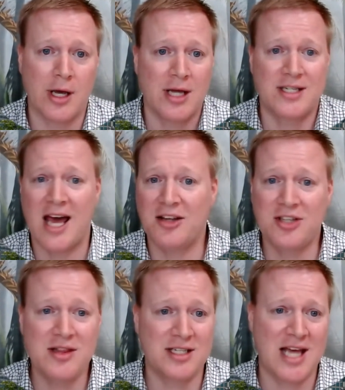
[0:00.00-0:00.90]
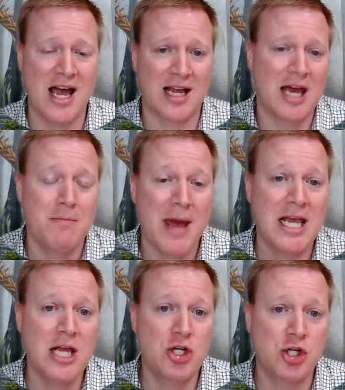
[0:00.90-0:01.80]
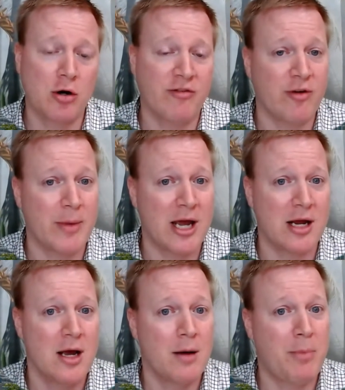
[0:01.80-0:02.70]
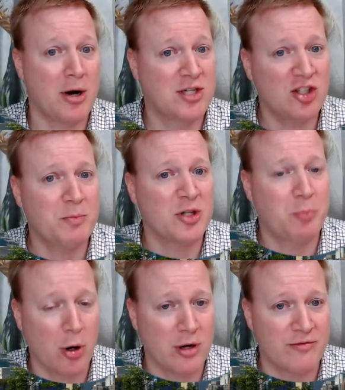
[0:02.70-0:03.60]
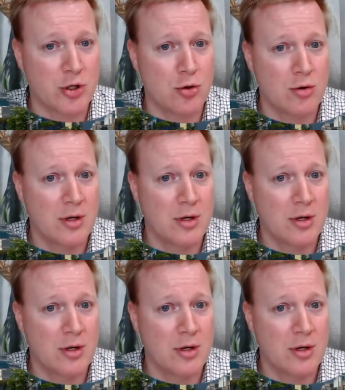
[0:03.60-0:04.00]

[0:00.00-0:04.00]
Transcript: testing the tech, and making sure from a participant's point of view,